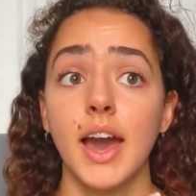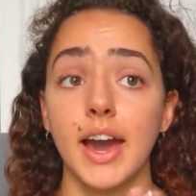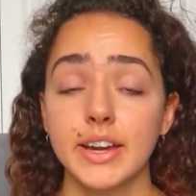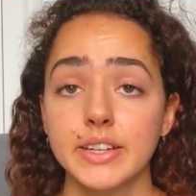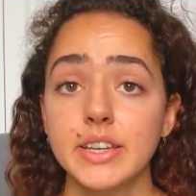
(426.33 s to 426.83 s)

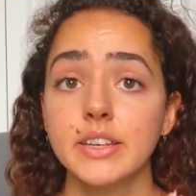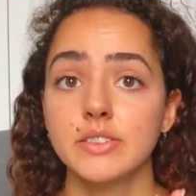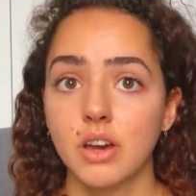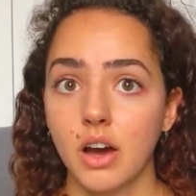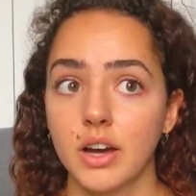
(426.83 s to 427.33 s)
Acne
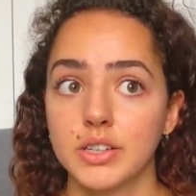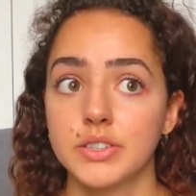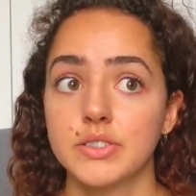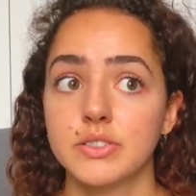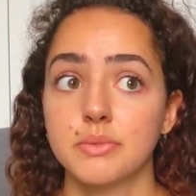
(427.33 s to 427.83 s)
is
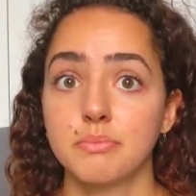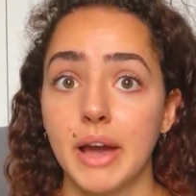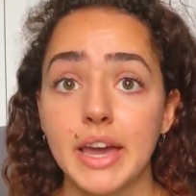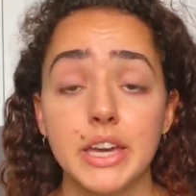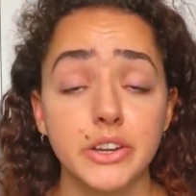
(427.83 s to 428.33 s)
caused
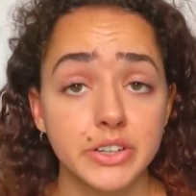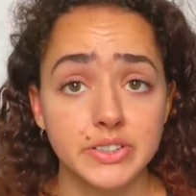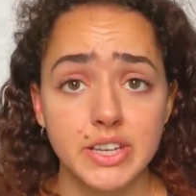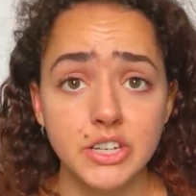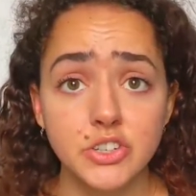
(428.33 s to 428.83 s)
by
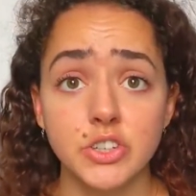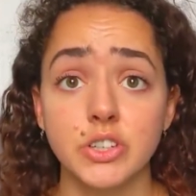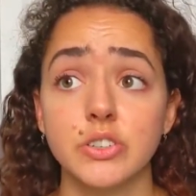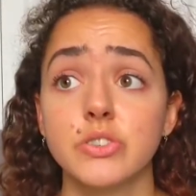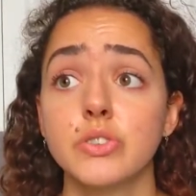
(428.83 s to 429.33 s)

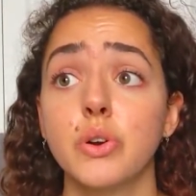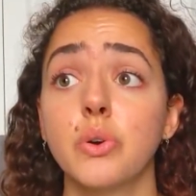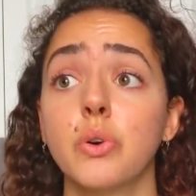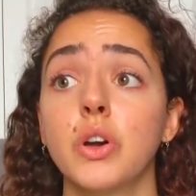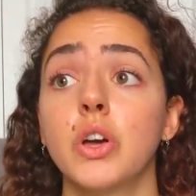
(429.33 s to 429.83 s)
irritation,
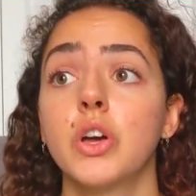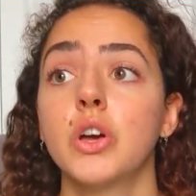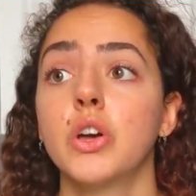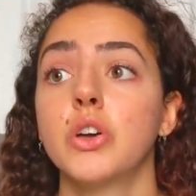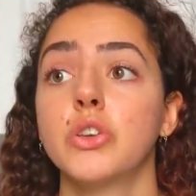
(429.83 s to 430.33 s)
so
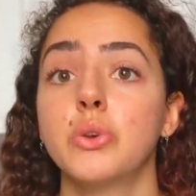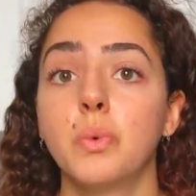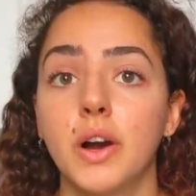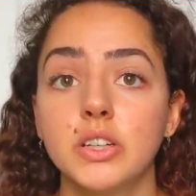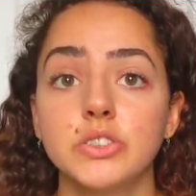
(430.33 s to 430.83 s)

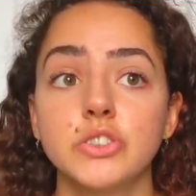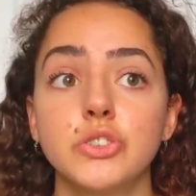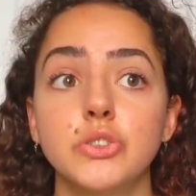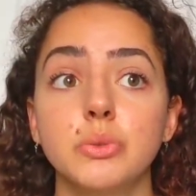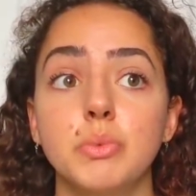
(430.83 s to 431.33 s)
you want
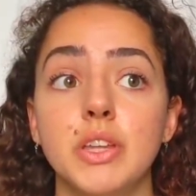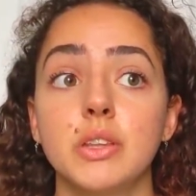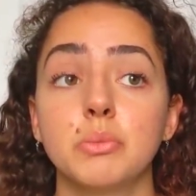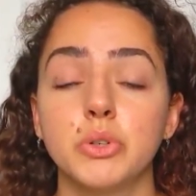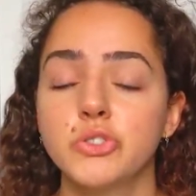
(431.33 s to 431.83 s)
to be
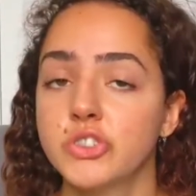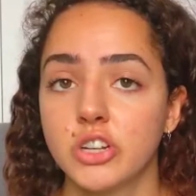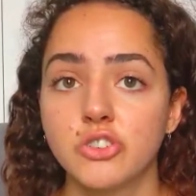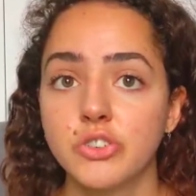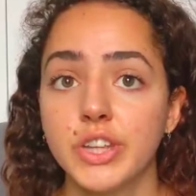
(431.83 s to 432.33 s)
the most
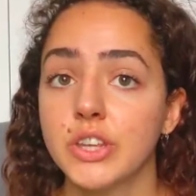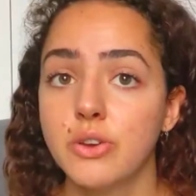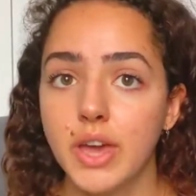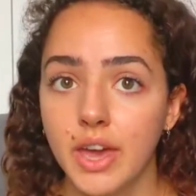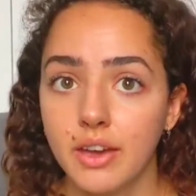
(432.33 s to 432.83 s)
gentle that
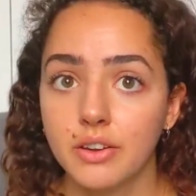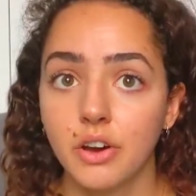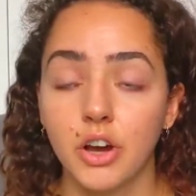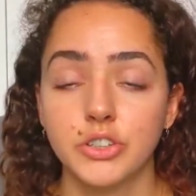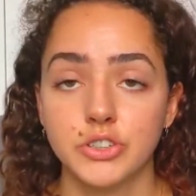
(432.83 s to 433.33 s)
you can
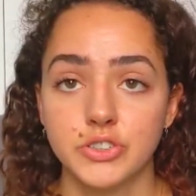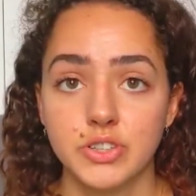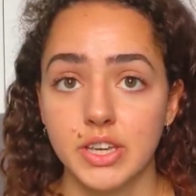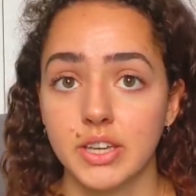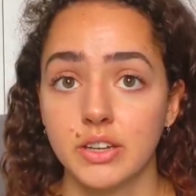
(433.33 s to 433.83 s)
on your
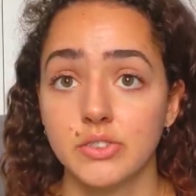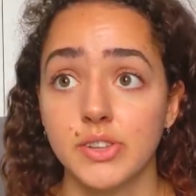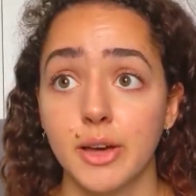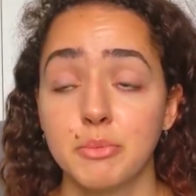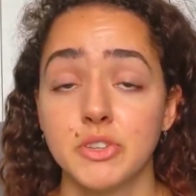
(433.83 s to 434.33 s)
skin.
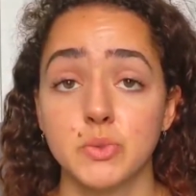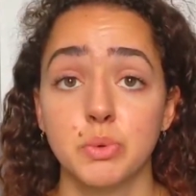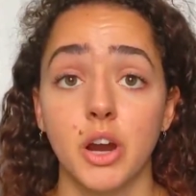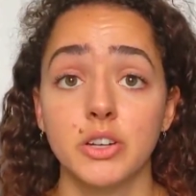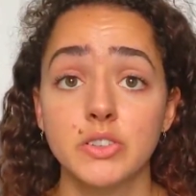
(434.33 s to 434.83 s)
So that means
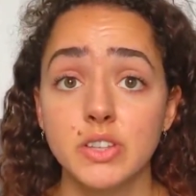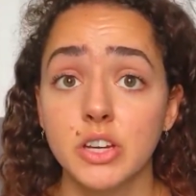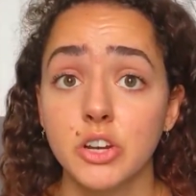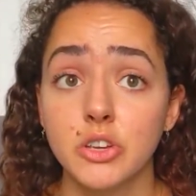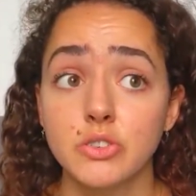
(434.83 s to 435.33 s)
products
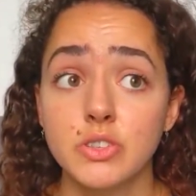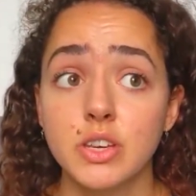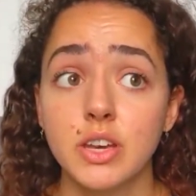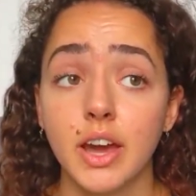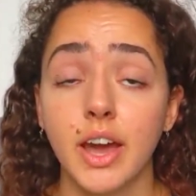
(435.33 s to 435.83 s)
that you're
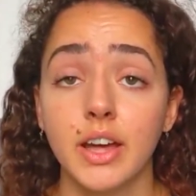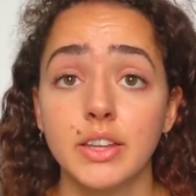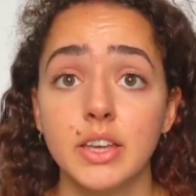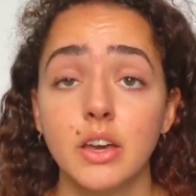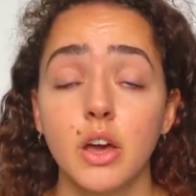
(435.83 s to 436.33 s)
using, I
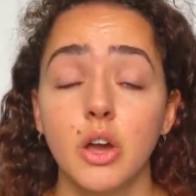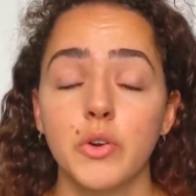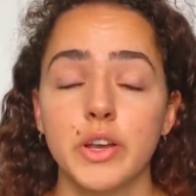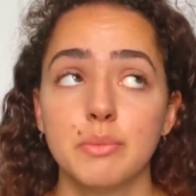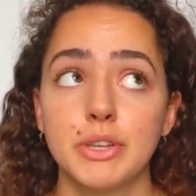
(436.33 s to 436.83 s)
highly
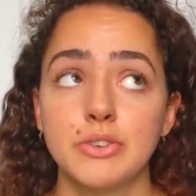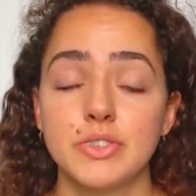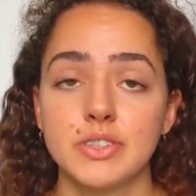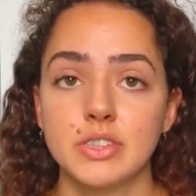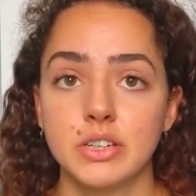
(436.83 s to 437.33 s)
recommend
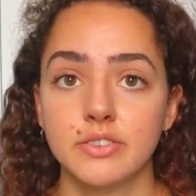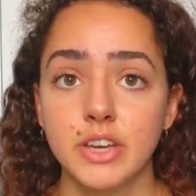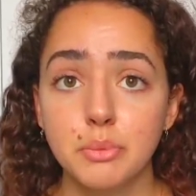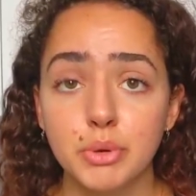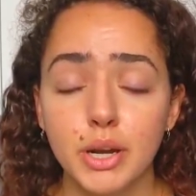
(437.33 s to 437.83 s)
using
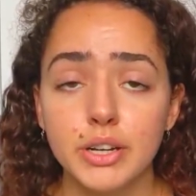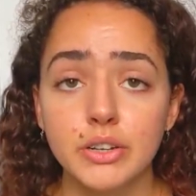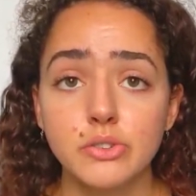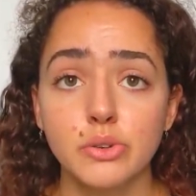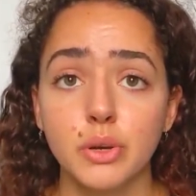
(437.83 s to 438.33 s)
CeraVe
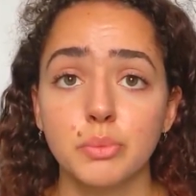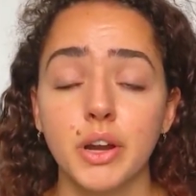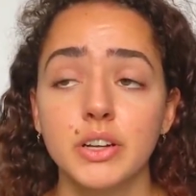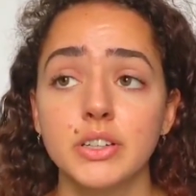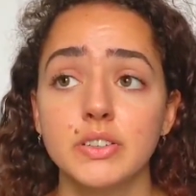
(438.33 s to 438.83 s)
products or
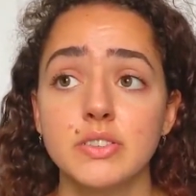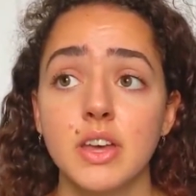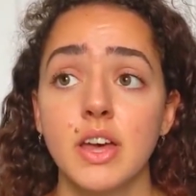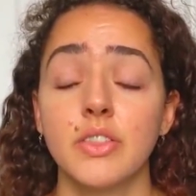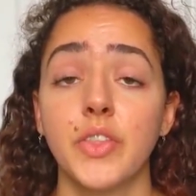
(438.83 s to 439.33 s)
products
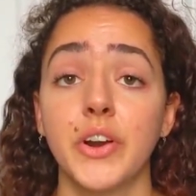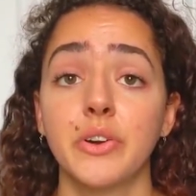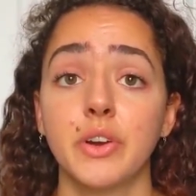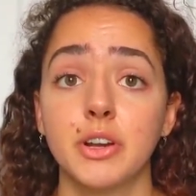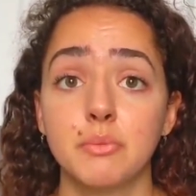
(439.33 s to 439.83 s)
that
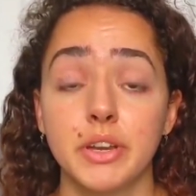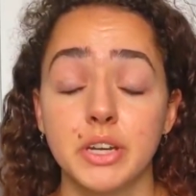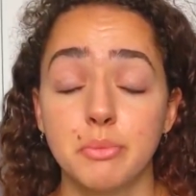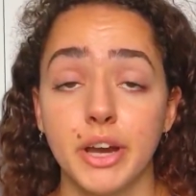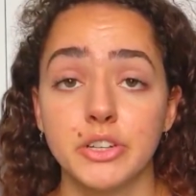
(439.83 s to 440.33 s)
are
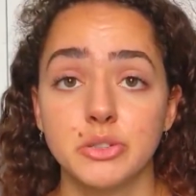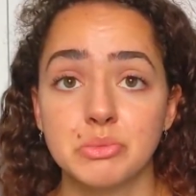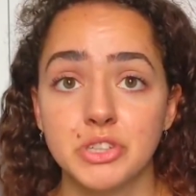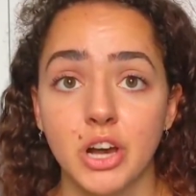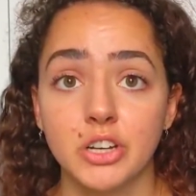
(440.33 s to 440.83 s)
recommended by a
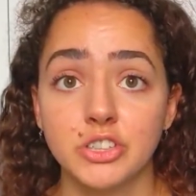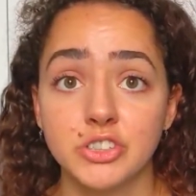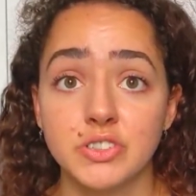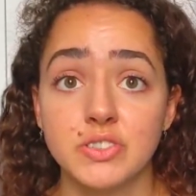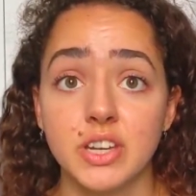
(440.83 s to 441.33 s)

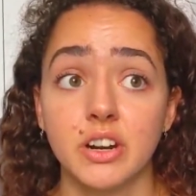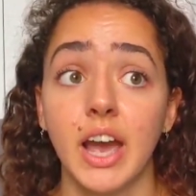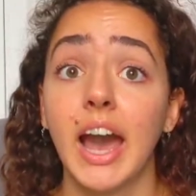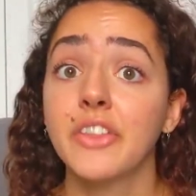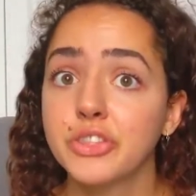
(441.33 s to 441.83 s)
dermatologist that are
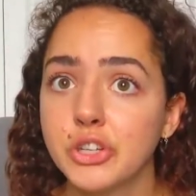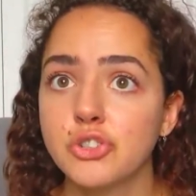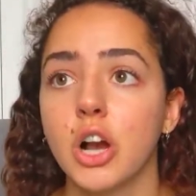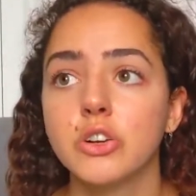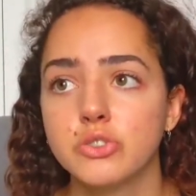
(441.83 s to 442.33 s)
at the
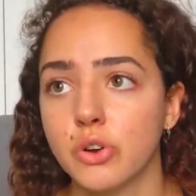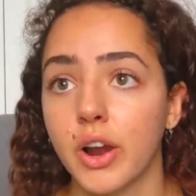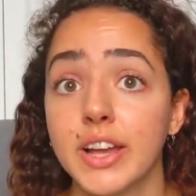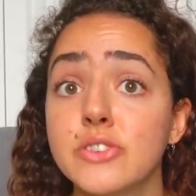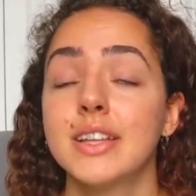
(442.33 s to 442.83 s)
drugstore.